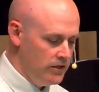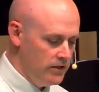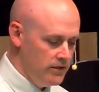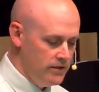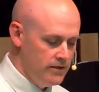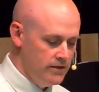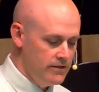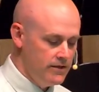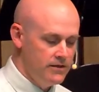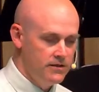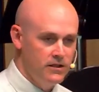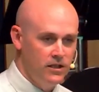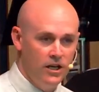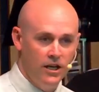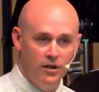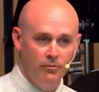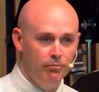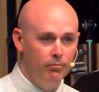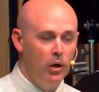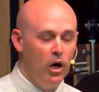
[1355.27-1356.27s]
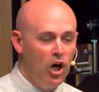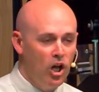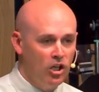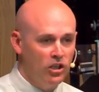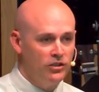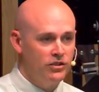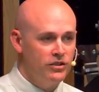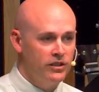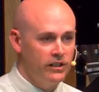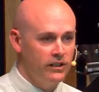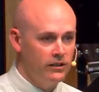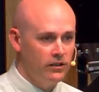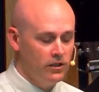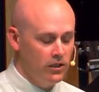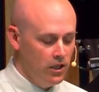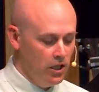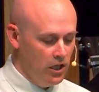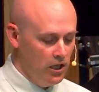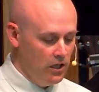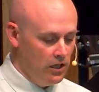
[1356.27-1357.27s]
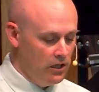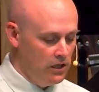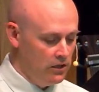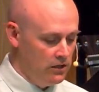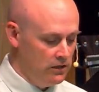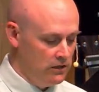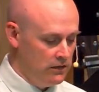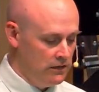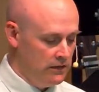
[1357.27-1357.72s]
Jesus is not abolishing the law.